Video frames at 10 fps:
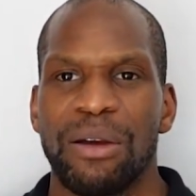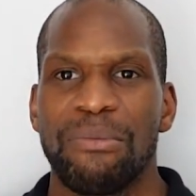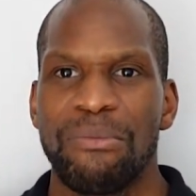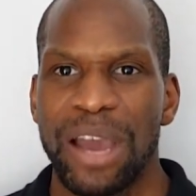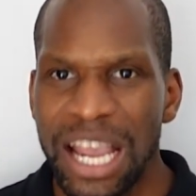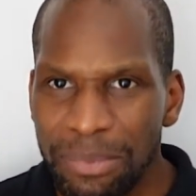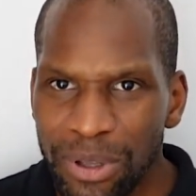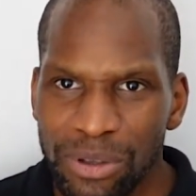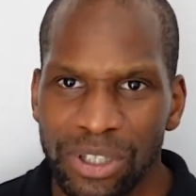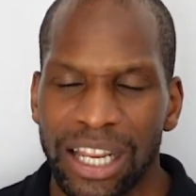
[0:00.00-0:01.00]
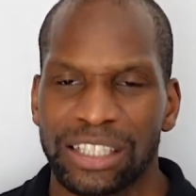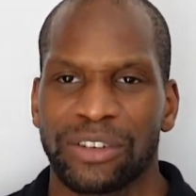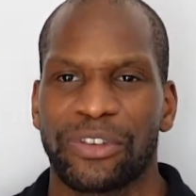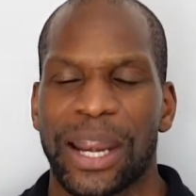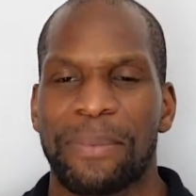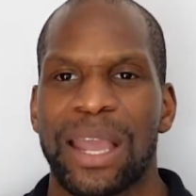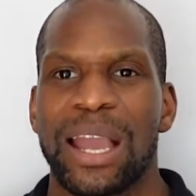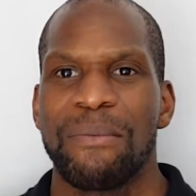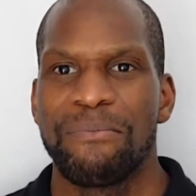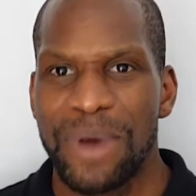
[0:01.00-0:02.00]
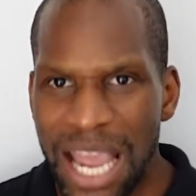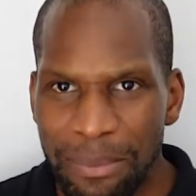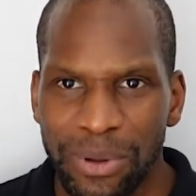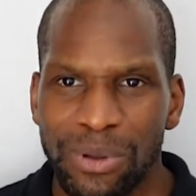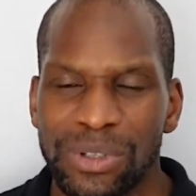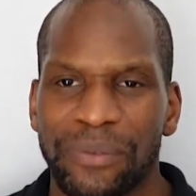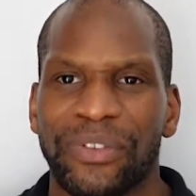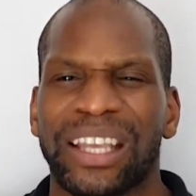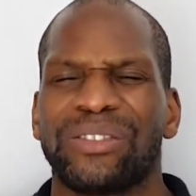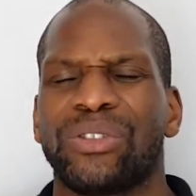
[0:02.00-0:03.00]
maybe use electrotherapy, maybe use something,